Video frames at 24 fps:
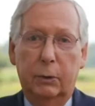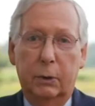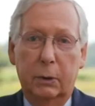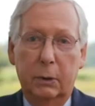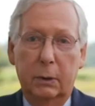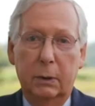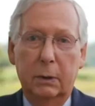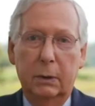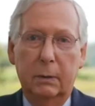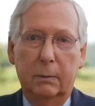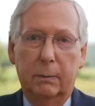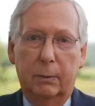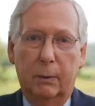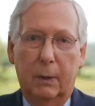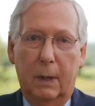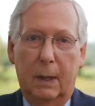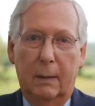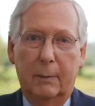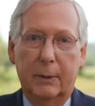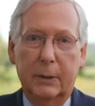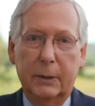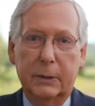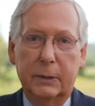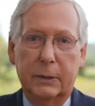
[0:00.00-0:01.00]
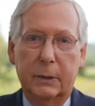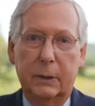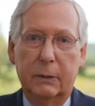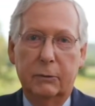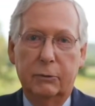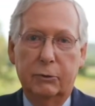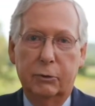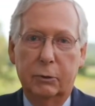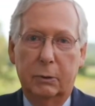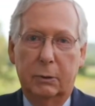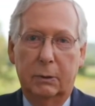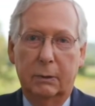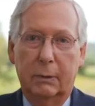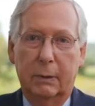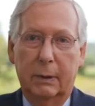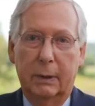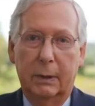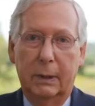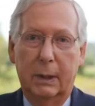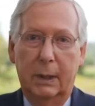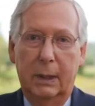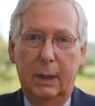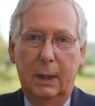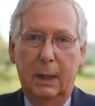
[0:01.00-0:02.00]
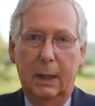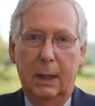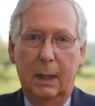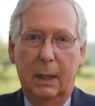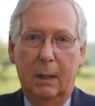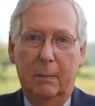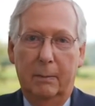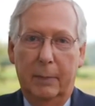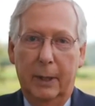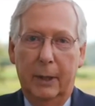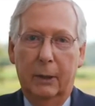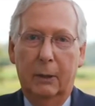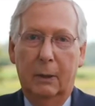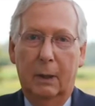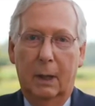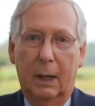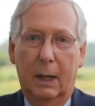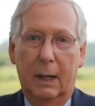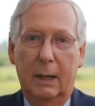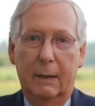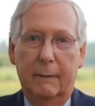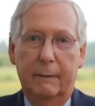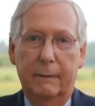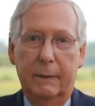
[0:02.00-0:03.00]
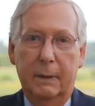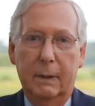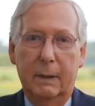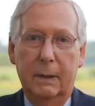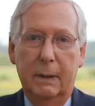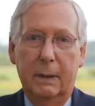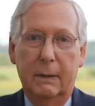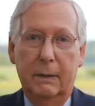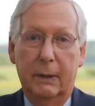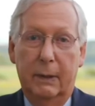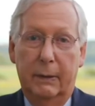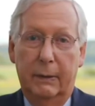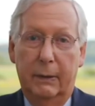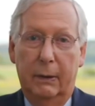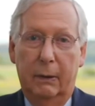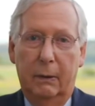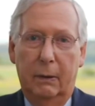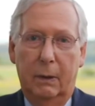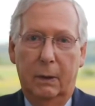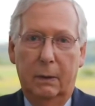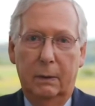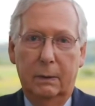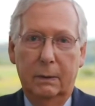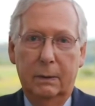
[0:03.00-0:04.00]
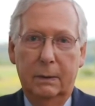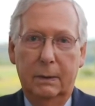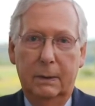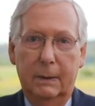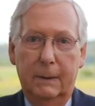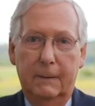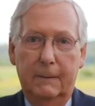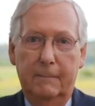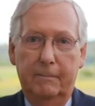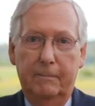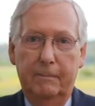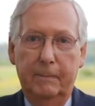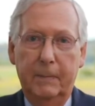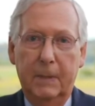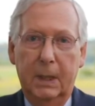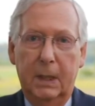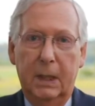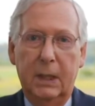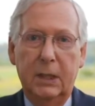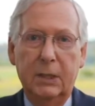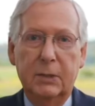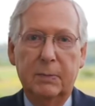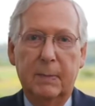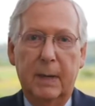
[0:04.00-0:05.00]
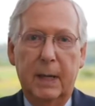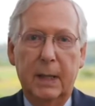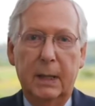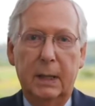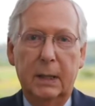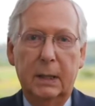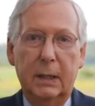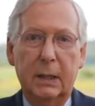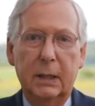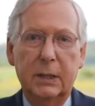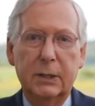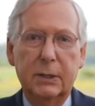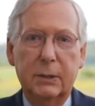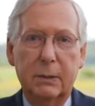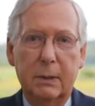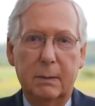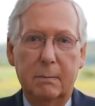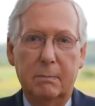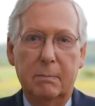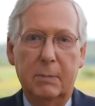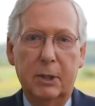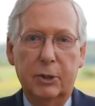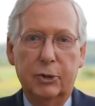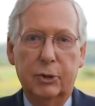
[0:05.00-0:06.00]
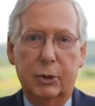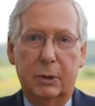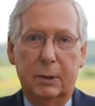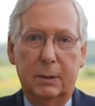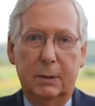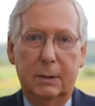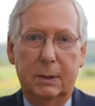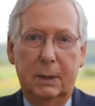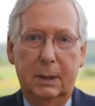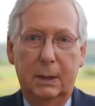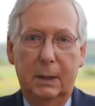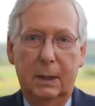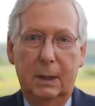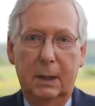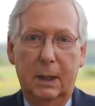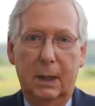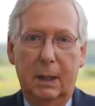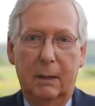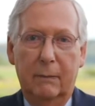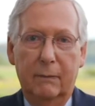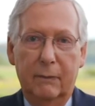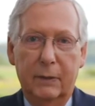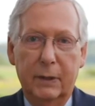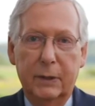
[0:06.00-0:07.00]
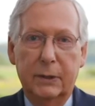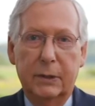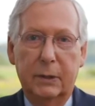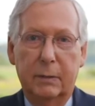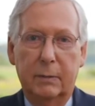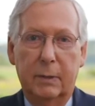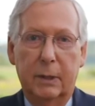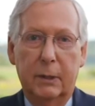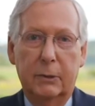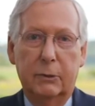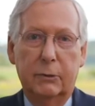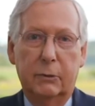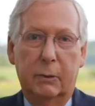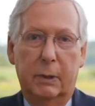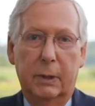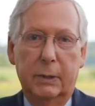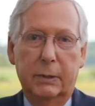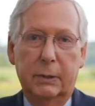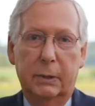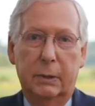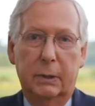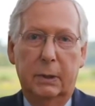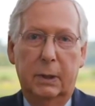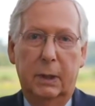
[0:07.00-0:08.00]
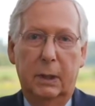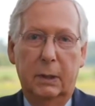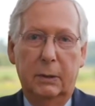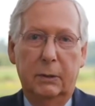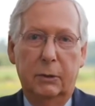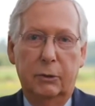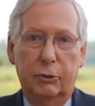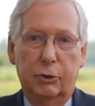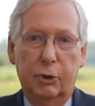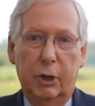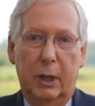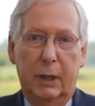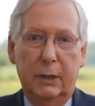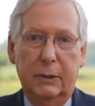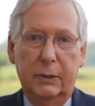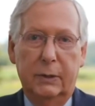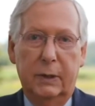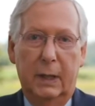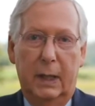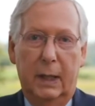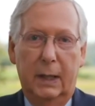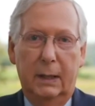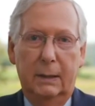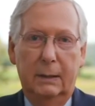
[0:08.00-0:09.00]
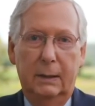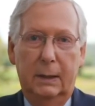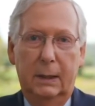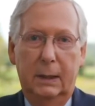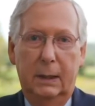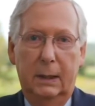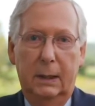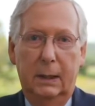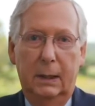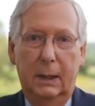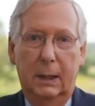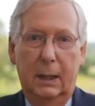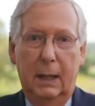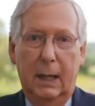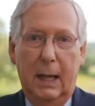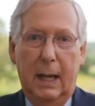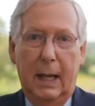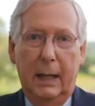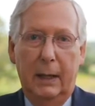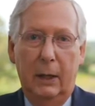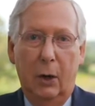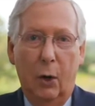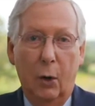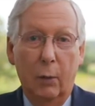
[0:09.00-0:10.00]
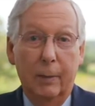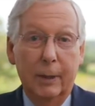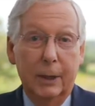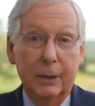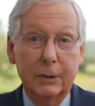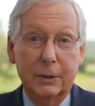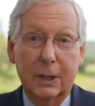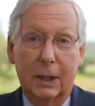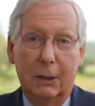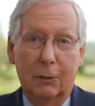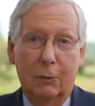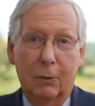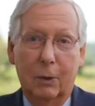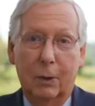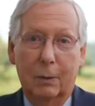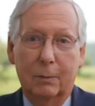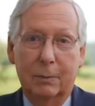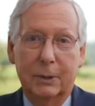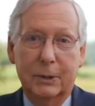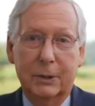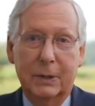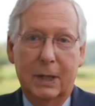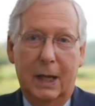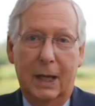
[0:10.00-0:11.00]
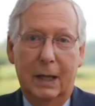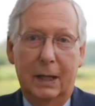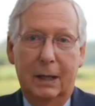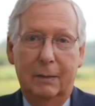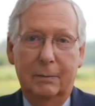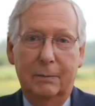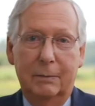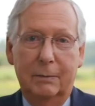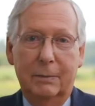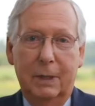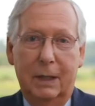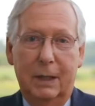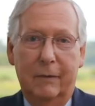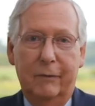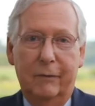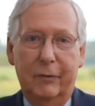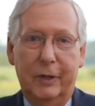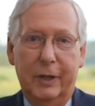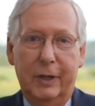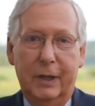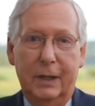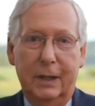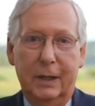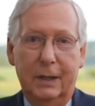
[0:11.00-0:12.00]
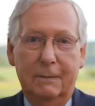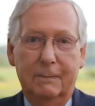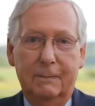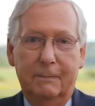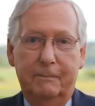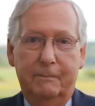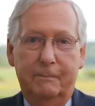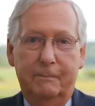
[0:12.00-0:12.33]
couldn't promise their children a better life than their own. He's made it his mission of this administration to change that. I know because I work beside him every day.